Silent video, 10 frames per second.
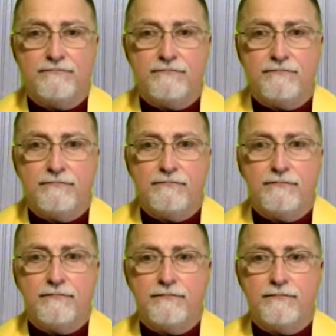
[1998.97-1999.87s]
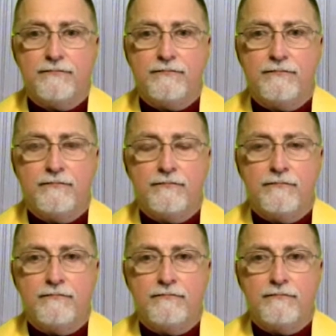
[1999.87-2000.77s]

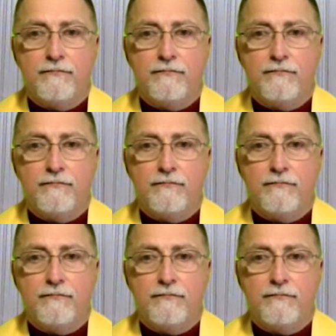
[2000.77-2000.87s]
Nobody speaks.